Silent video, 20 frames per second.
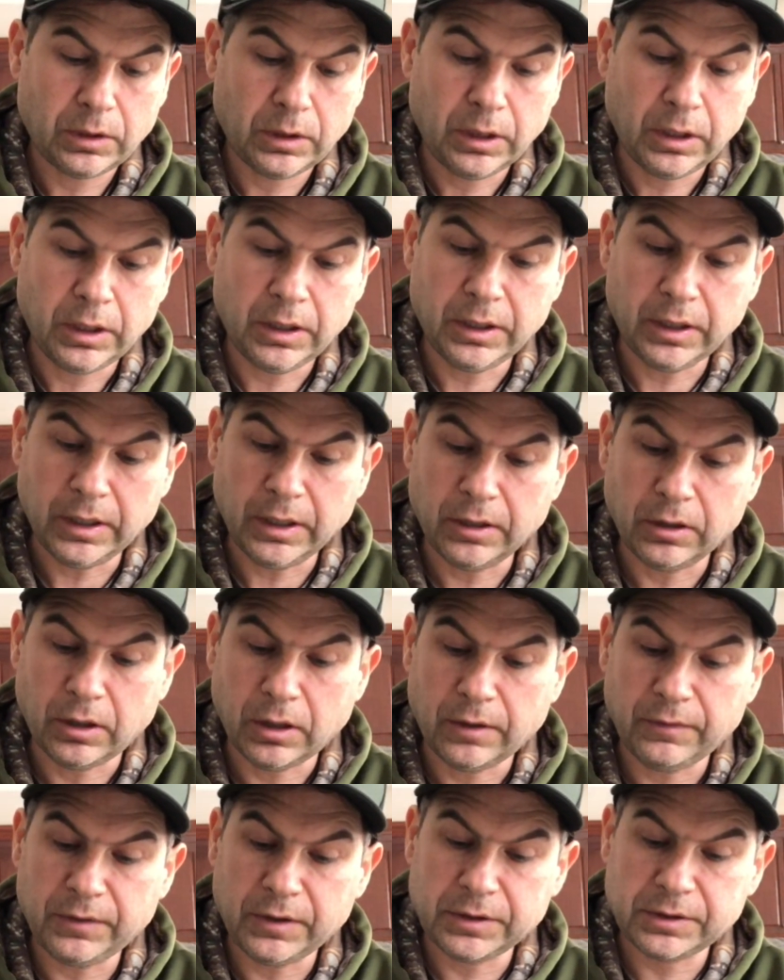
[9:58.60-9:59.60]
And then
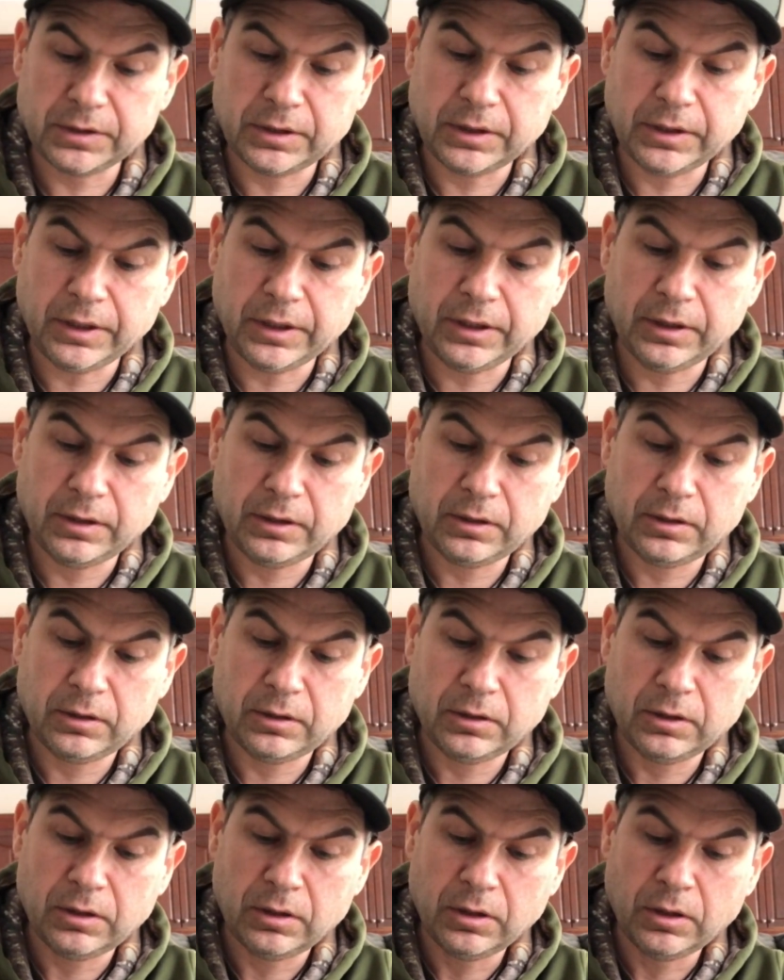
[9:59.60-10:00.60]
obviously
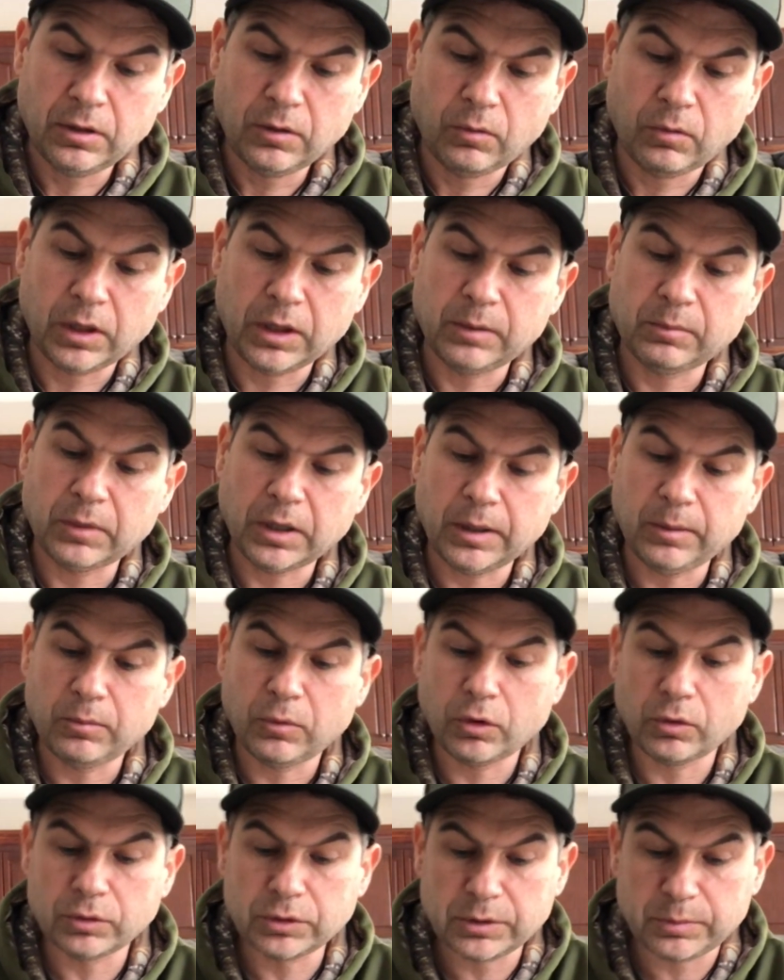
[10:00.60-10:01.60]
one of my
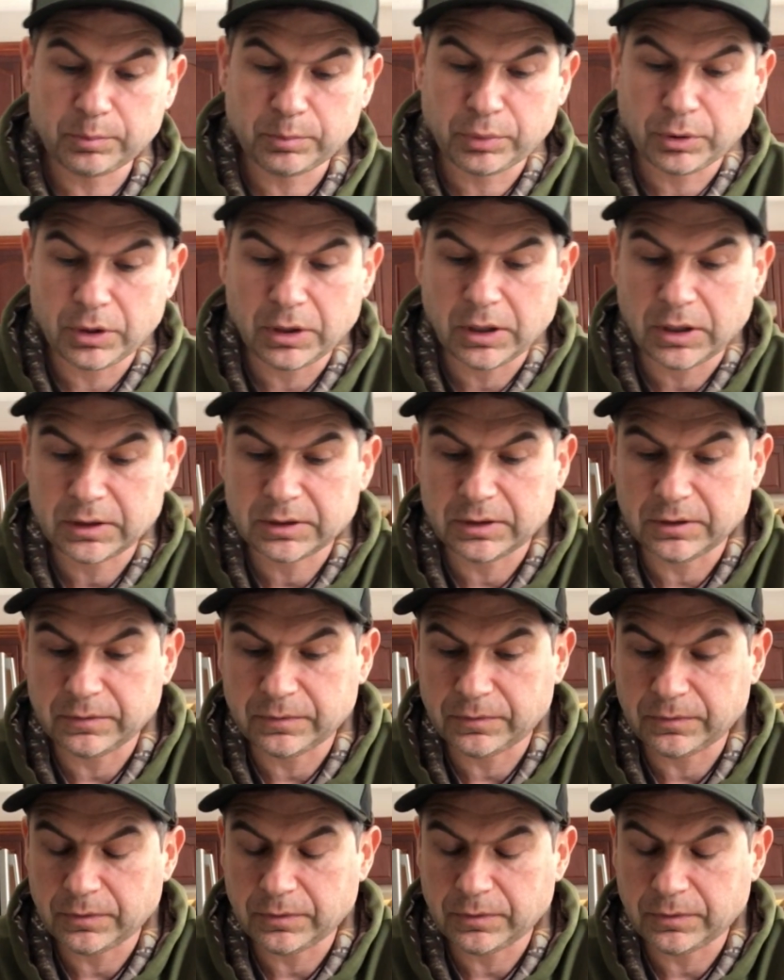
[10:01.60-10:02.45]
most productive